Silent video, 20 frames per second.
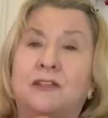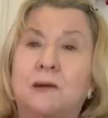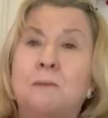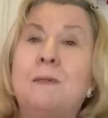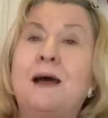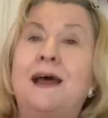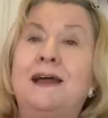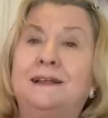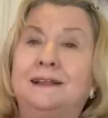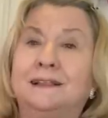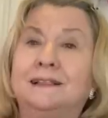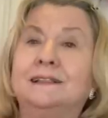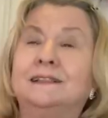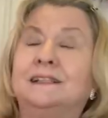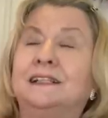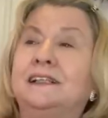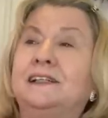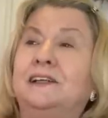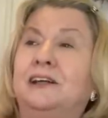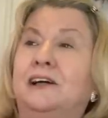the mend,
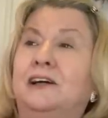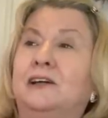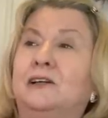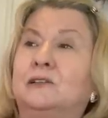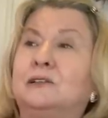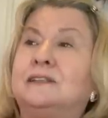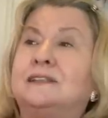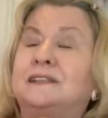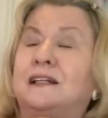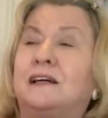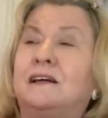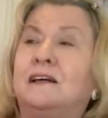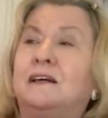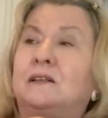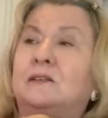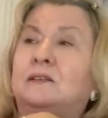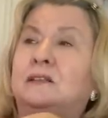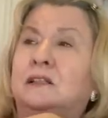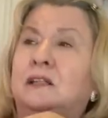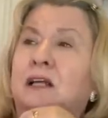you know,
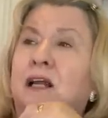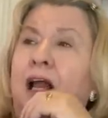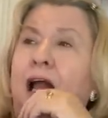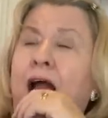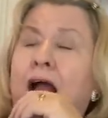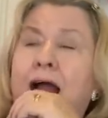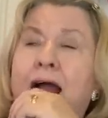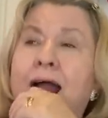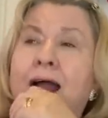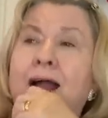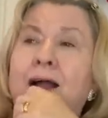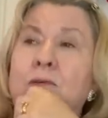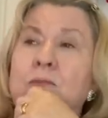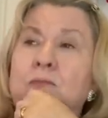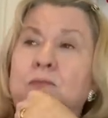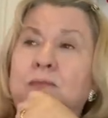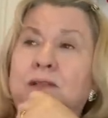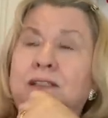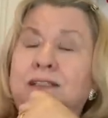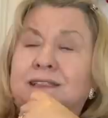so...
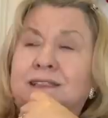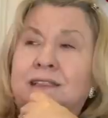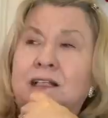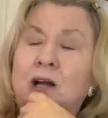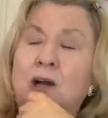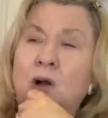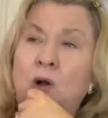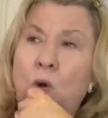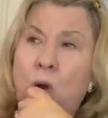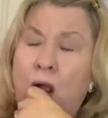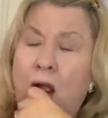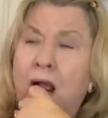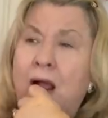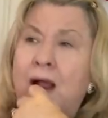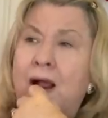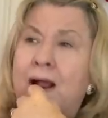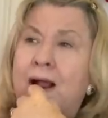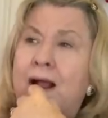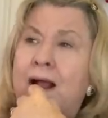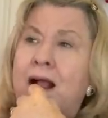Um, so
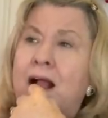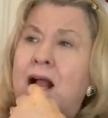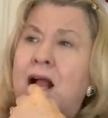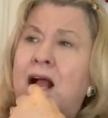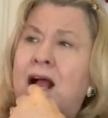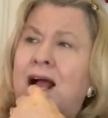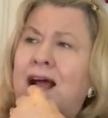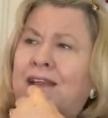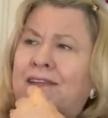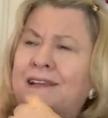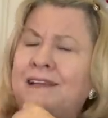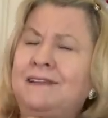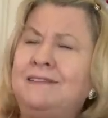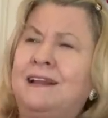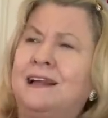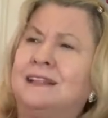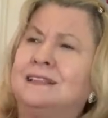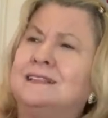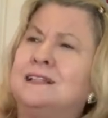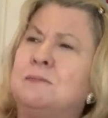I think
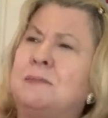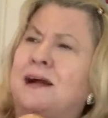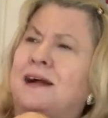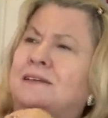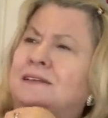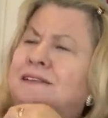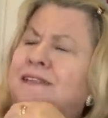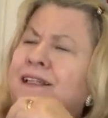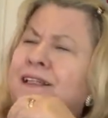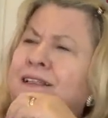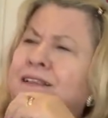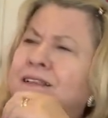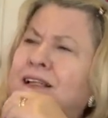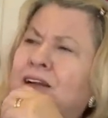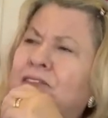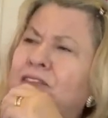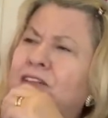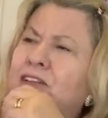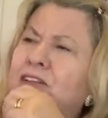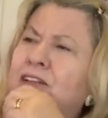that's about it.
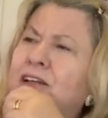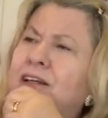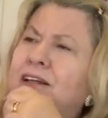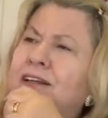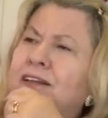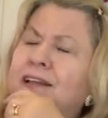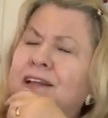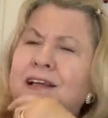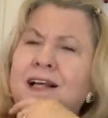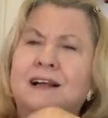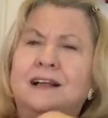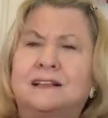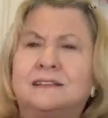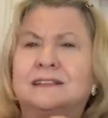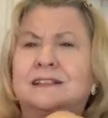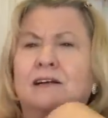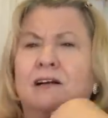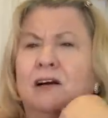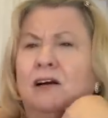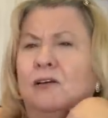Have I done anything
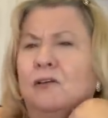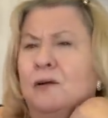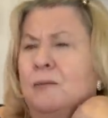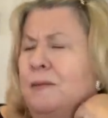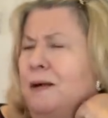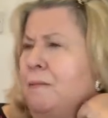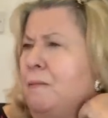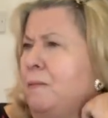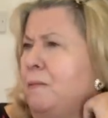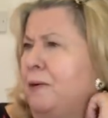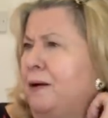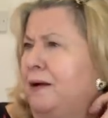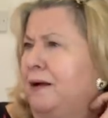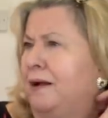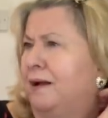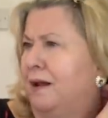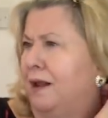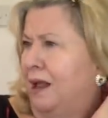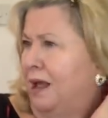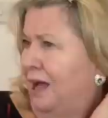else? Can't
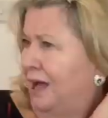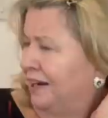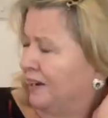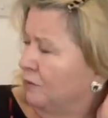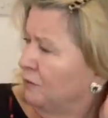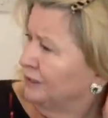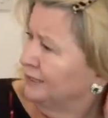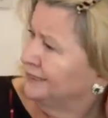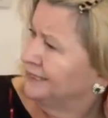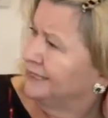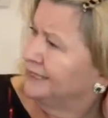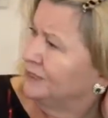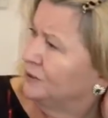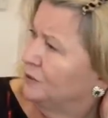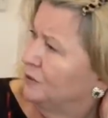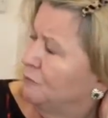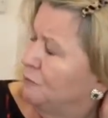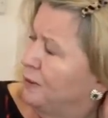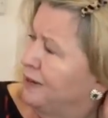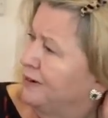remember. I know I seem to
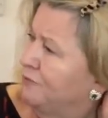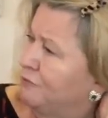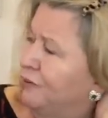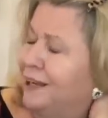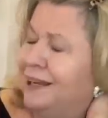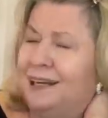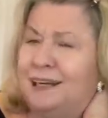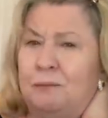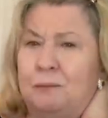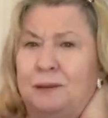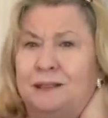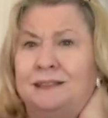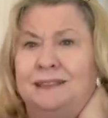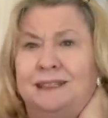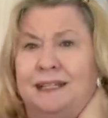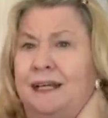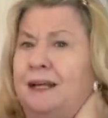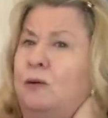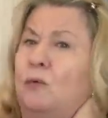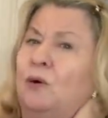have been really
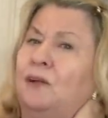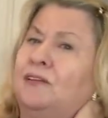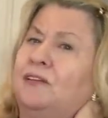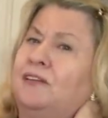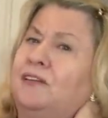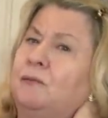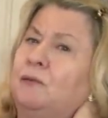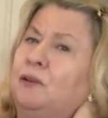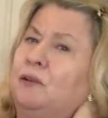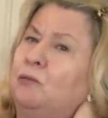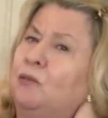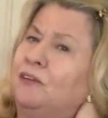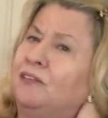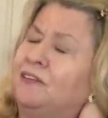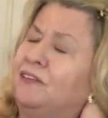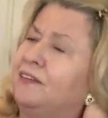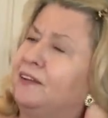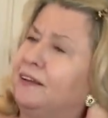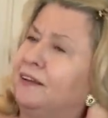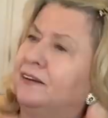busy with one
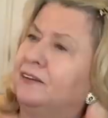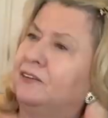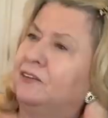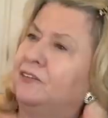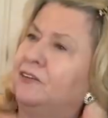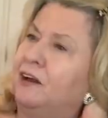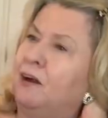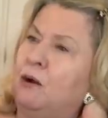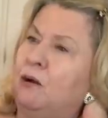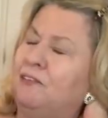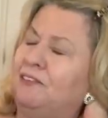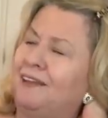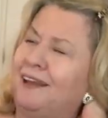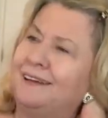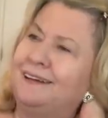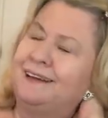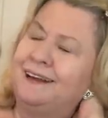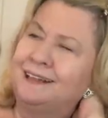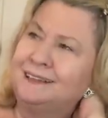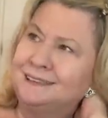thing and another. Oh,
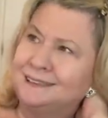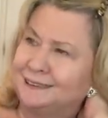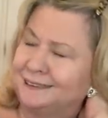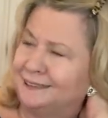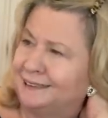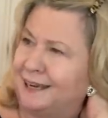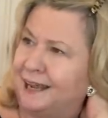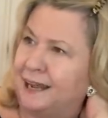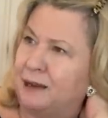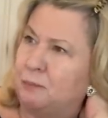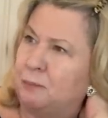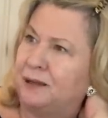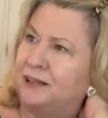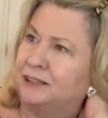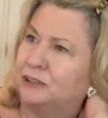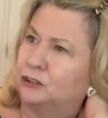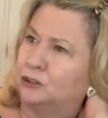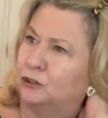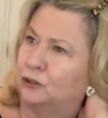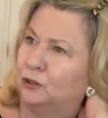then yesterday,
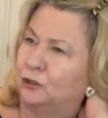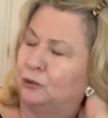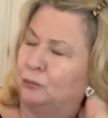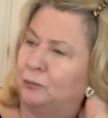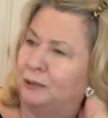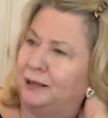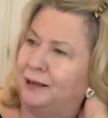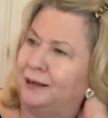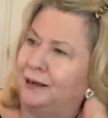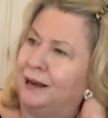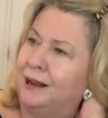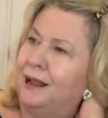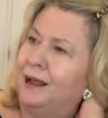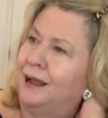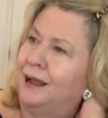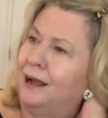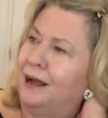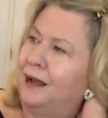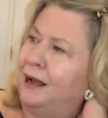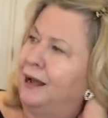big trauma,
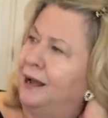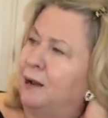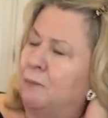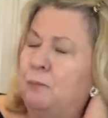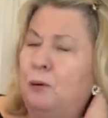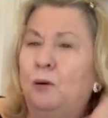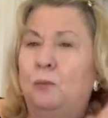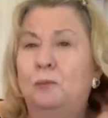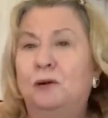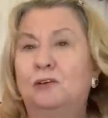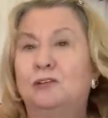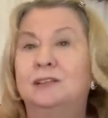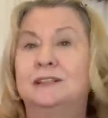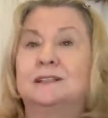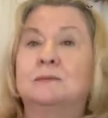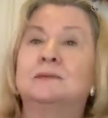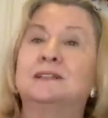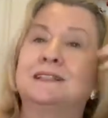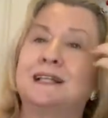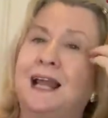uh, put my
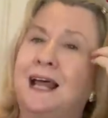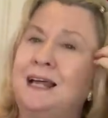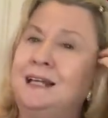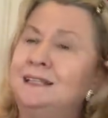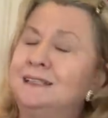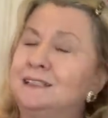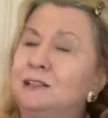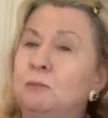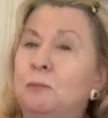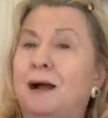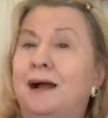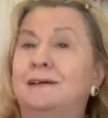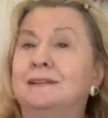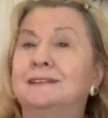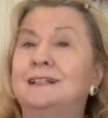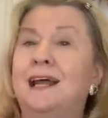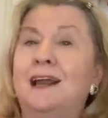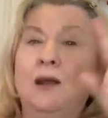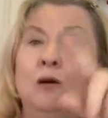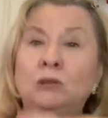Christmas lights up
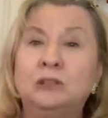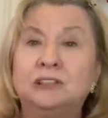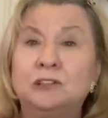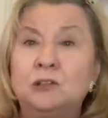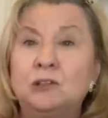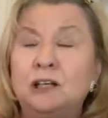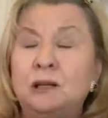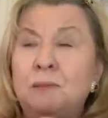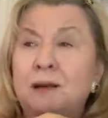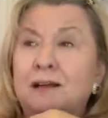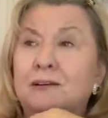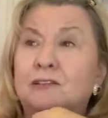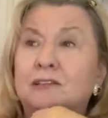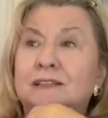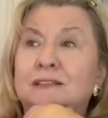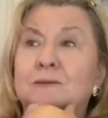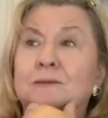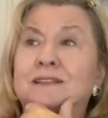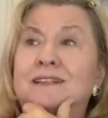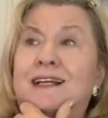outside. Oh, talking about
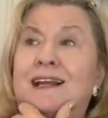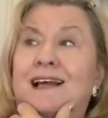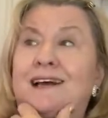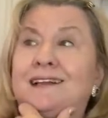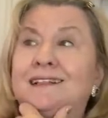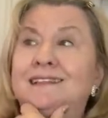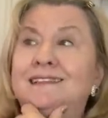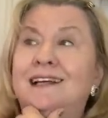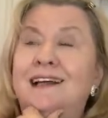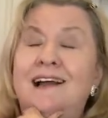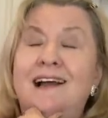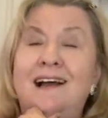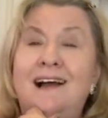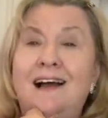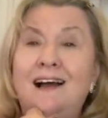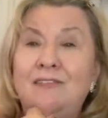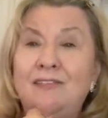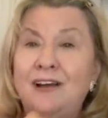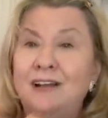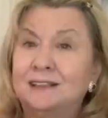Christmas lights,
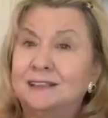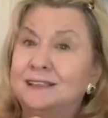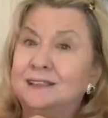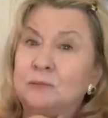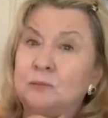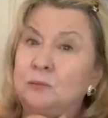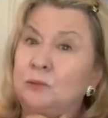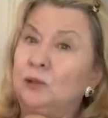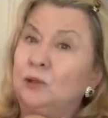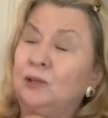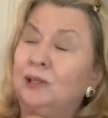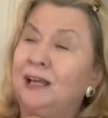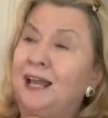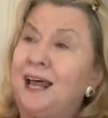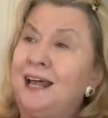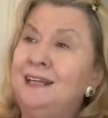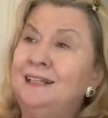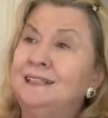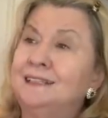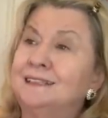I've had some more
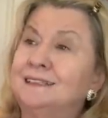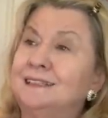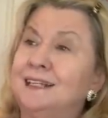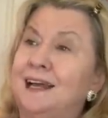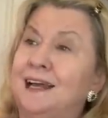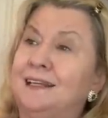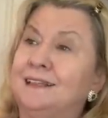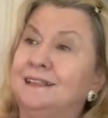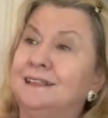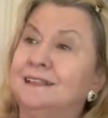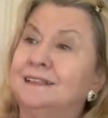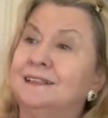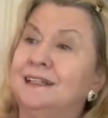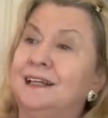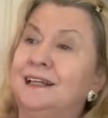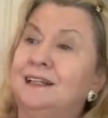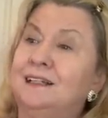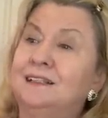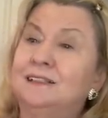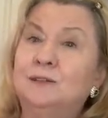lights sent.
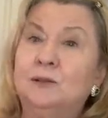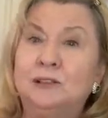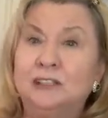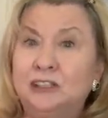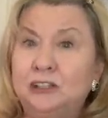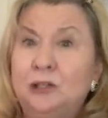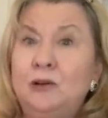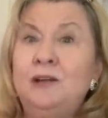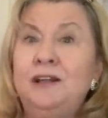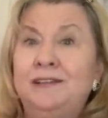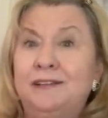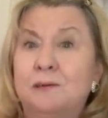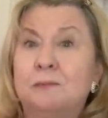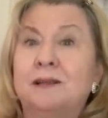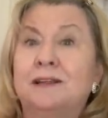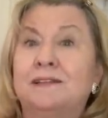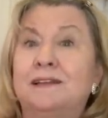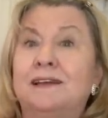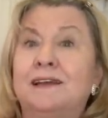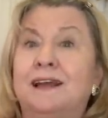So I'll show you them
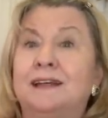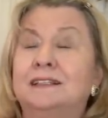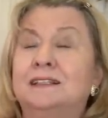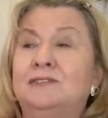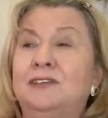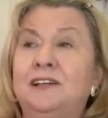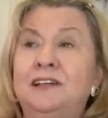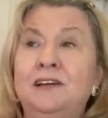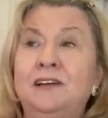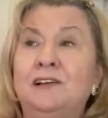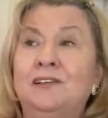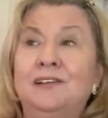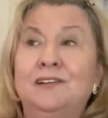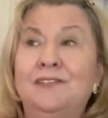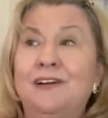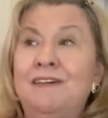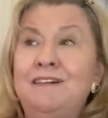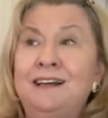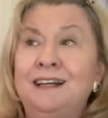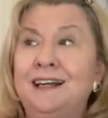in the next video. They're
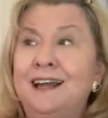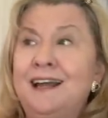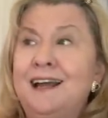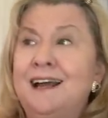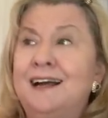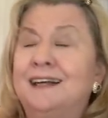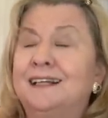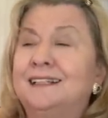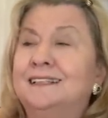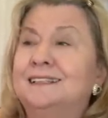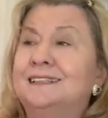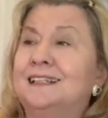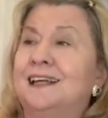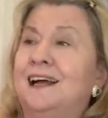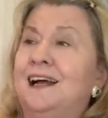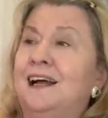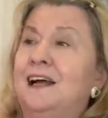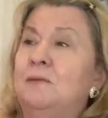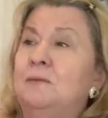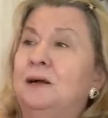very nice
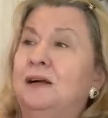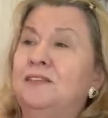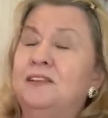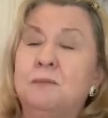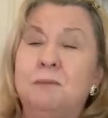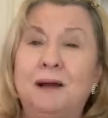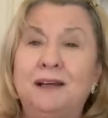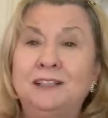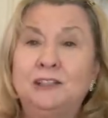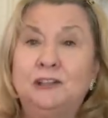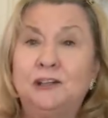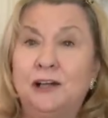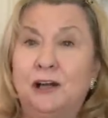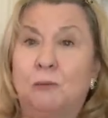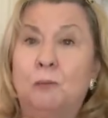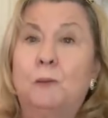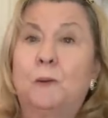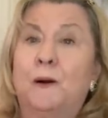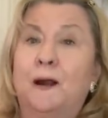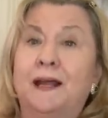um, and they're battery
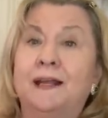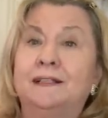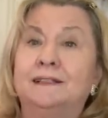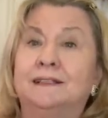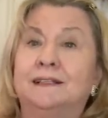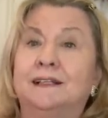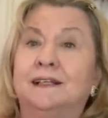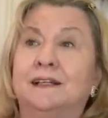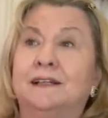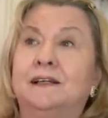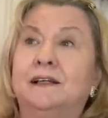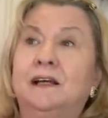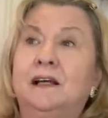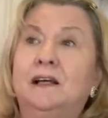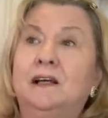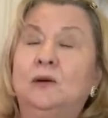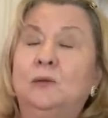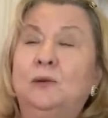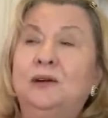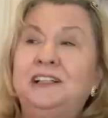operated,
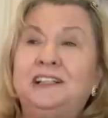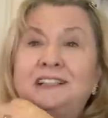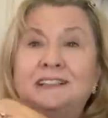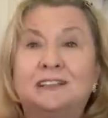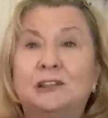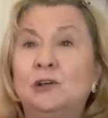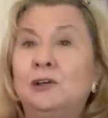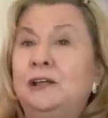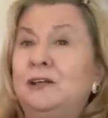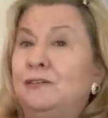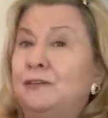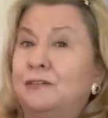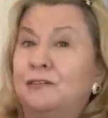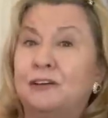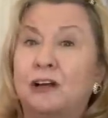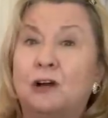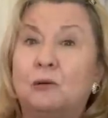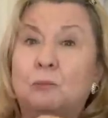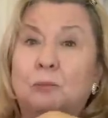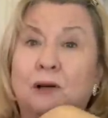which is good if you've
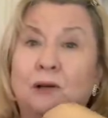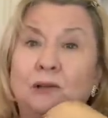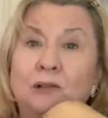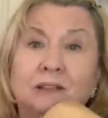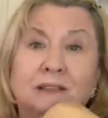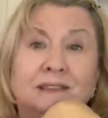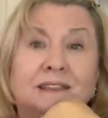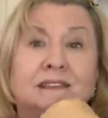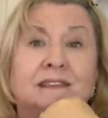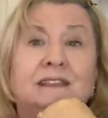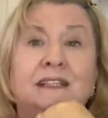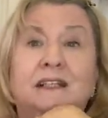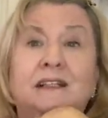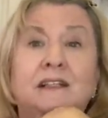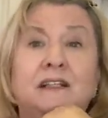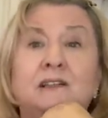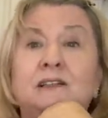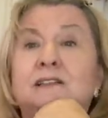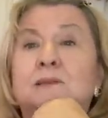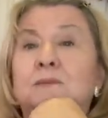no plugs because you
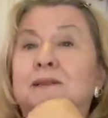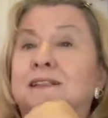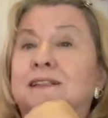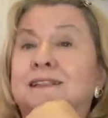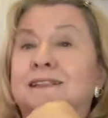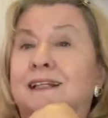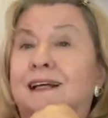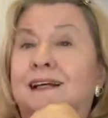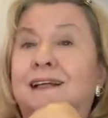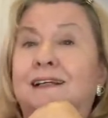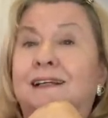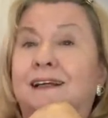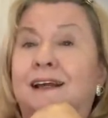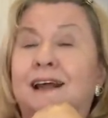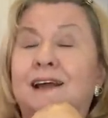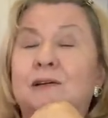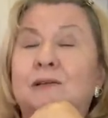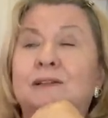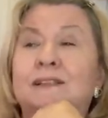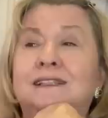can use them inside and
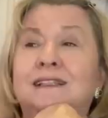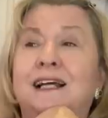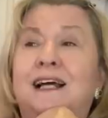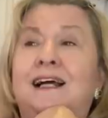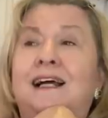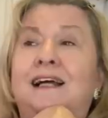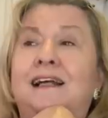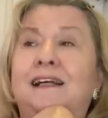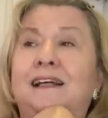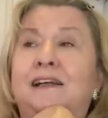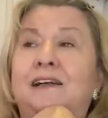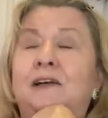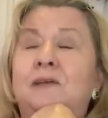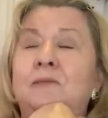outside.